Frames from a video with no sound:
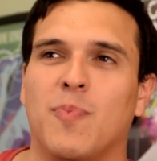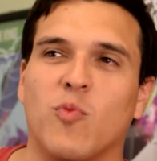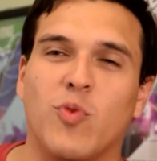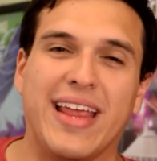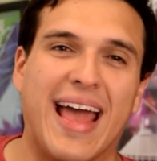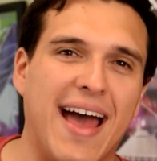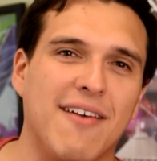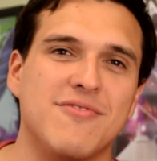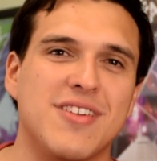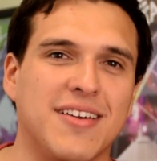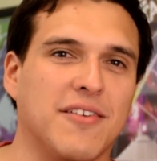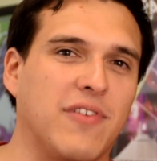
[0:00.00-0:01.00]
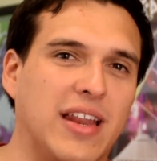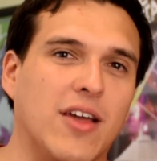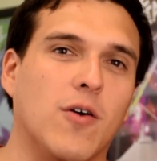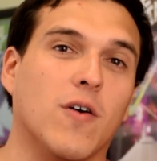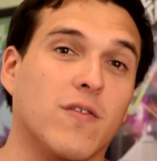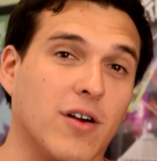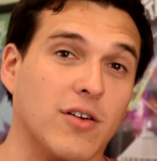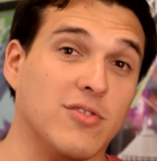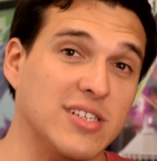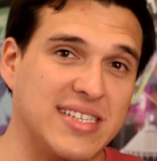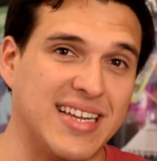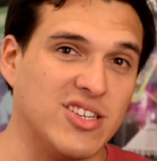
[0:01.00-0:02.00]
We have done a video over on
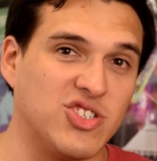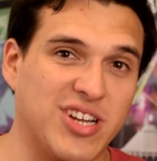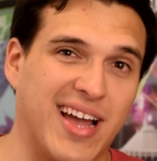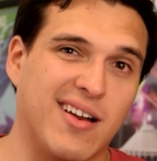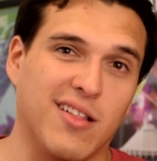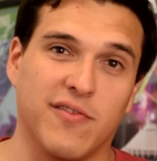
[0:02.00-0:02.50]
Christine's channel.